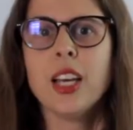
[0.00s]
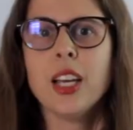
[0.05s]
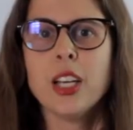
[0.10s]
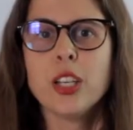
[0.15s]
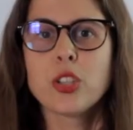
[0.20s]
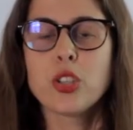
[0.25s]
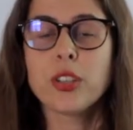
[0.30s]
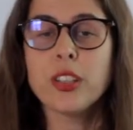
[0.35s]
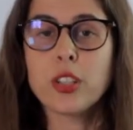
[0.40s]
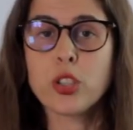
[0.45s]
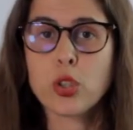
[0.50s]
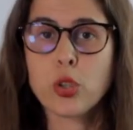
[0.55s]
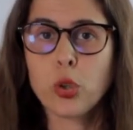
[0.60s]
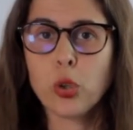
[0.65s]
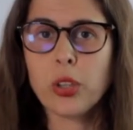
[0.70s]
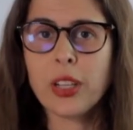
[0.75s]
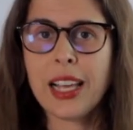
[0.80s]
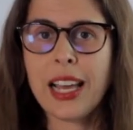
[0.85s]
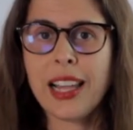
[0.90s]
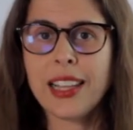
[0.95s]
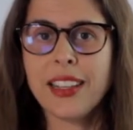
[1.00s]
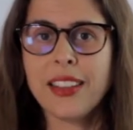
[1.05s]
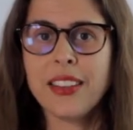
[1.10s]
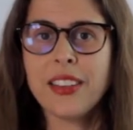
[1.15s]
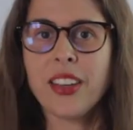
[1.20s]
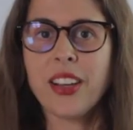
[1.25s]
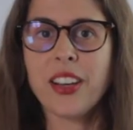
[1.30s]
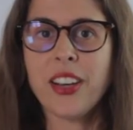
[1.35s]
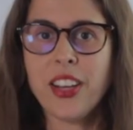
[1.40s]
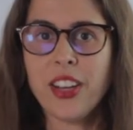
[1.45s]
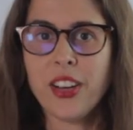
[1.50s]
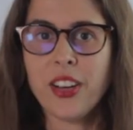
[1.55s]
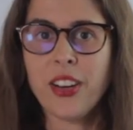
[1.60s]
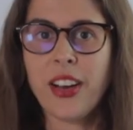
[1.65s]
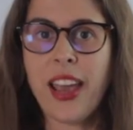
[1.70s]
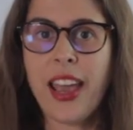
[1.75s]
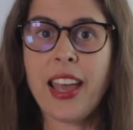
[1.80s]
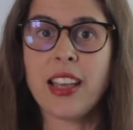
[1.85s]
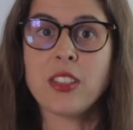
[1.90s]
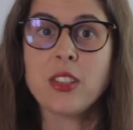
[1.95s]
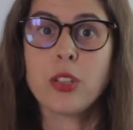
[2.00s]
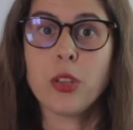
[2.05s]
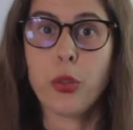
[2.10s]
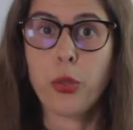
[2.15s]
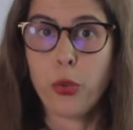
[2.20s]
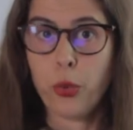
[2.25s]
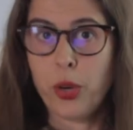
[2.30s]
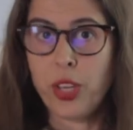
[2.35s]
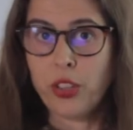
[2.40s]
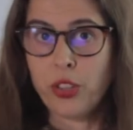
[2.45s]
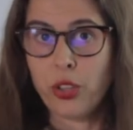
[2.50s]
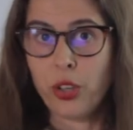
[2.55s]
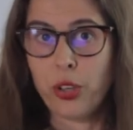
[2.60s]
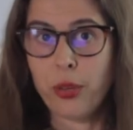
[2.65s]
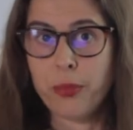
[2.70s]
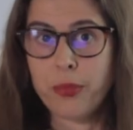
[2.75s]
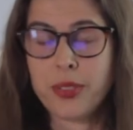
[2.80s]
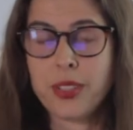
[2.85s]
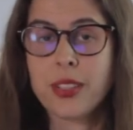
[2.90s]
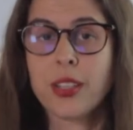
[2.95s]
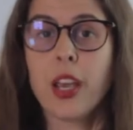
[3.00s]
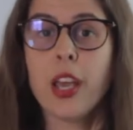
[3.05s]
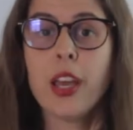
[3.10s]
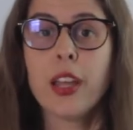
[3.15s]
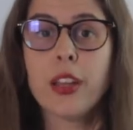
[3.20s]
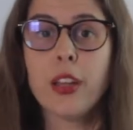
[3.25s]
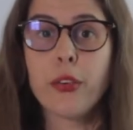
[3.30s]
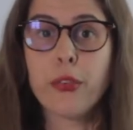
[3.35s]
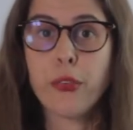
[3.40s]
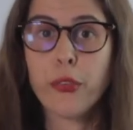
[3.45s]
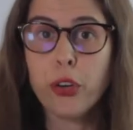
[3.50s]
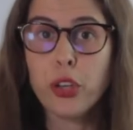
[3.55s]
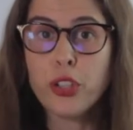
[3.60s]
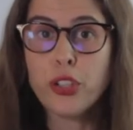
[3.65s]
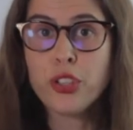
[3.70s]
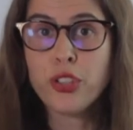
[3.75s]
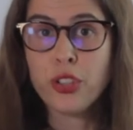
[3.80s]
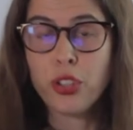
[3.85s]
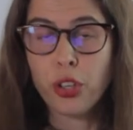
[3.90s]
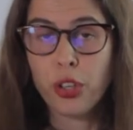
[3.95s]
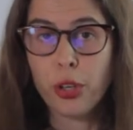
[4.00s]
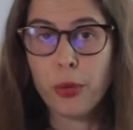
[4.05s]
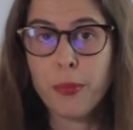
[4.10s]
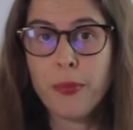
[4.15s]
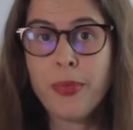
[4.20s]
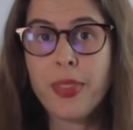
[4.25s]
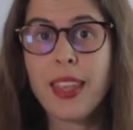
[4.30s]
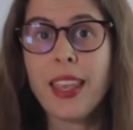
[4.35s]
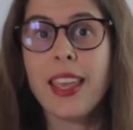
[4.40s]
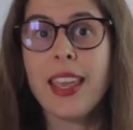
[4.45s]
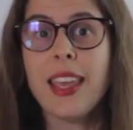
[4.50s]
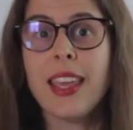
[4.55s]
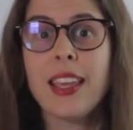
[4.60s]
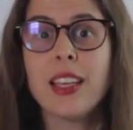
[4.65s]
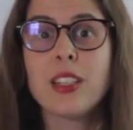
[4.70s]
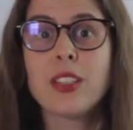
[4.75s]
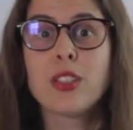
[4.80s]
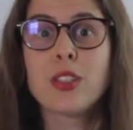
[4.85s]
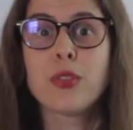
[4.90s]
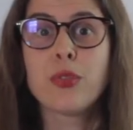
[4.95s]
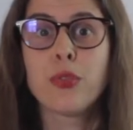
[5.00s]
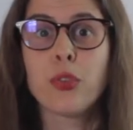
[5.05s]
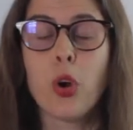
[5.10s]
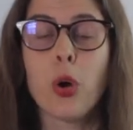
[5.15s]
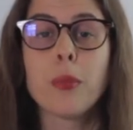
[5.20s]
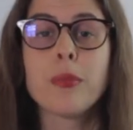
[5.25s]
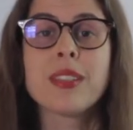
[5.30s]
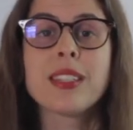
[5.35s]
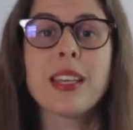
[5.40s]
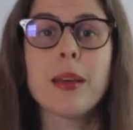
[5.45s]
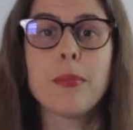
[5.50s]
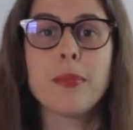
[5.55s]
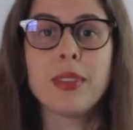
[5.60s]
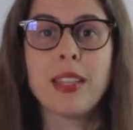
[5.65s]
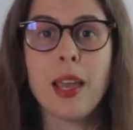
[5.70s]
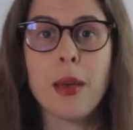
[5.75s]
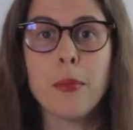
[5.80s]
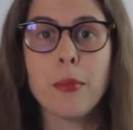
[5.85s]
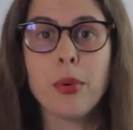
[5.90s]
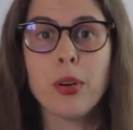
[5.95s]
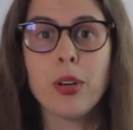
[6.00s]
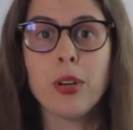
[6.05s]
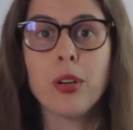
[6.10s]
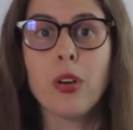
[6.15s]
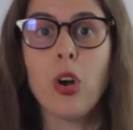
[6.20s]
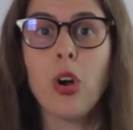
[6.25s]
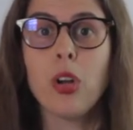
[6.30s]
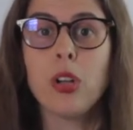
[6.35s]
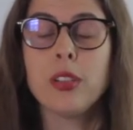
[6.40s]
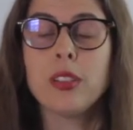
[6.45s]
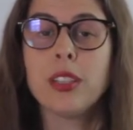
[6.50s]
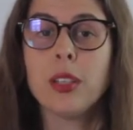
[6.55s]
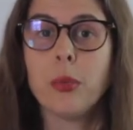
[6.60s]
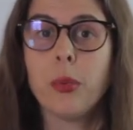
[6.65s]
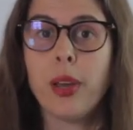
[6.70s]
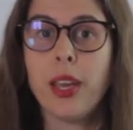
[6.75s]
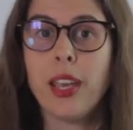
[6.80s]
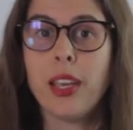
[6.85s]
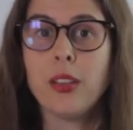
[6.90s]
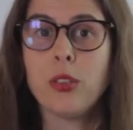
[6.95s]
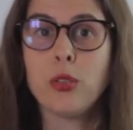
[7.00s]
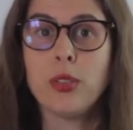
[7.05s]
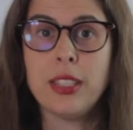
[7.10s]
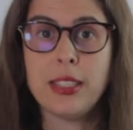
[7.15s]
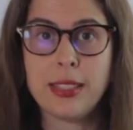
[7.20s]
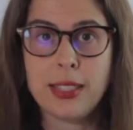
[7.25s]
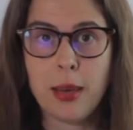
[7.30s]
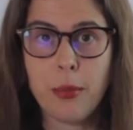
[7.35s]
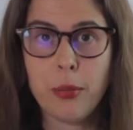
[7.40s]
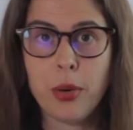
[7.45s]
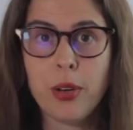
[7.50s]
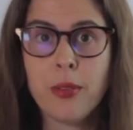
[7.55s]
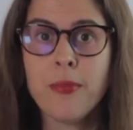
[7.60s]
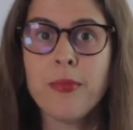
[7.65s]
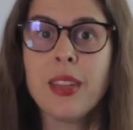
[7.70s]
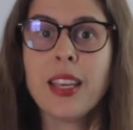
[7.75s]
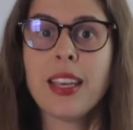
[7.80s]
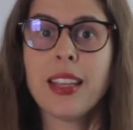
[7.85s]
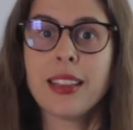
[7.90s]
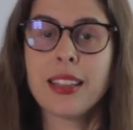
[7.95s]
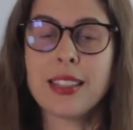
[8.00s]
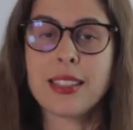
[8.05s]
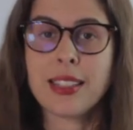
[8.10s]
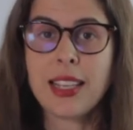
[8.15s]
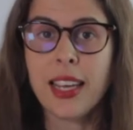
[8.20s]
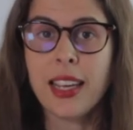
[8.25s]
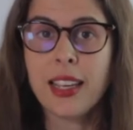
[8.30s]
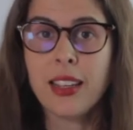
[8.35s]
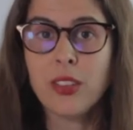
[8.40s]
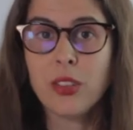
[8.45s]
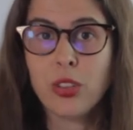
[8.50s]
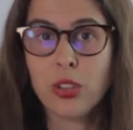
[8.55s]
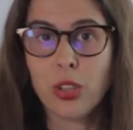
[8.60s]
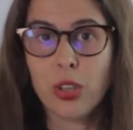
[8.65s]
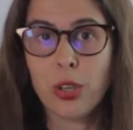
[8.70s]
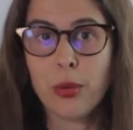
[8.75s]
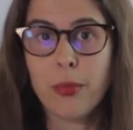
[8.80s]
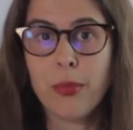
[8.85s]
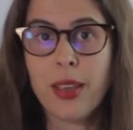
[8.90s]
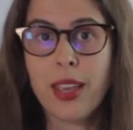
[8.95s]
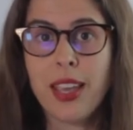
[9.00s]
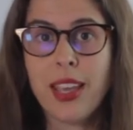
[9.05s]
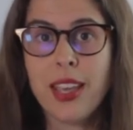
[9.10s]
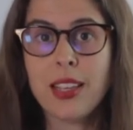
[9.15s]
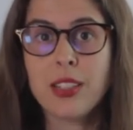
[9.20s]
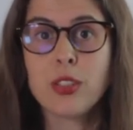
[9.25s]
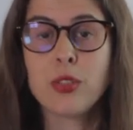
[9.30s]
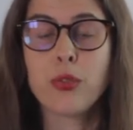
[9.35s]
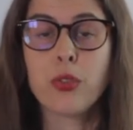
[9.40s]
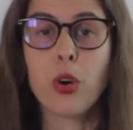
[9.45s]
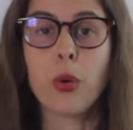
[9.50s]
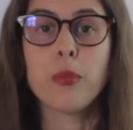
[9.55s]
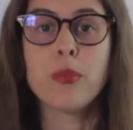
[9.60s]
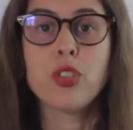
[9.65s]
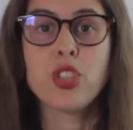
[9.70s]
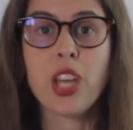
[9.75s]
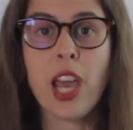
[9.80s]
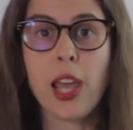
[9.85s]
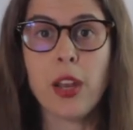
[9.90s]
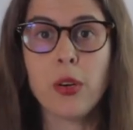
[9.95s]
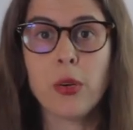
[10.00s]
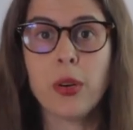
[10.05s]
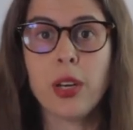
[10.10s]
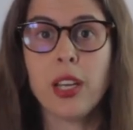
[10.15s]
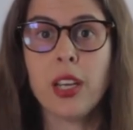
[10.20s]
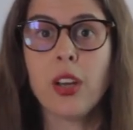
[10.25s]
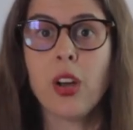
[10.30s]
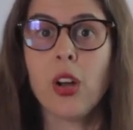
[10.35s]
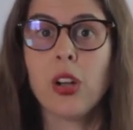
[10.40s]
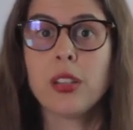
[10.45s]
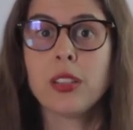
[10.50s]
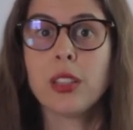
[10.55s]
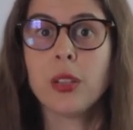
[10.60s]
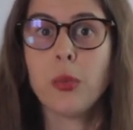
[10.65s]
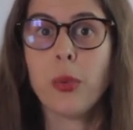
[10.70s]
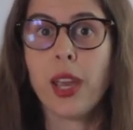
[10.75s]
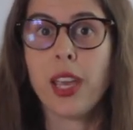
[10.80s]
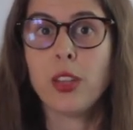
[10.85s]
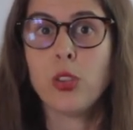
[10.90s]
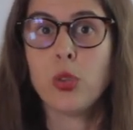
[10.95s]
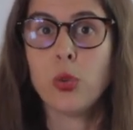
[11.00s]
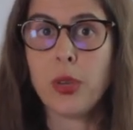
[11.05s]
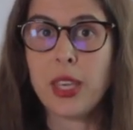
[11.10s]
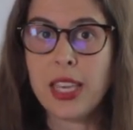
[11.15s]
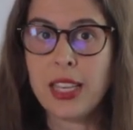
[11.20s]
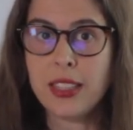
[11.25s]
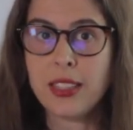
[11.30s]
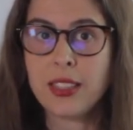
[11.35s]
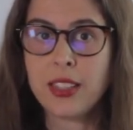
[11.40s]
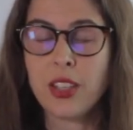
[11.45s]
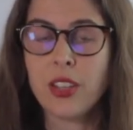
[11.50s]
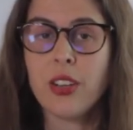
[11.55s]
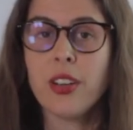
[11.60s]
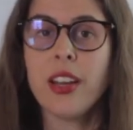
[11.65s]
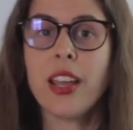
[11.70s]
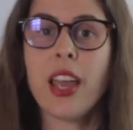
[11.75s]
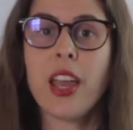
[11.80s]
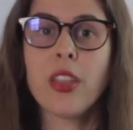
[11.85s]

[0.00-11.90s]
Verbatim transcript: So the school calendar year has three terms. The first term is from September all the way to December. The second term is from January all the way to Easter.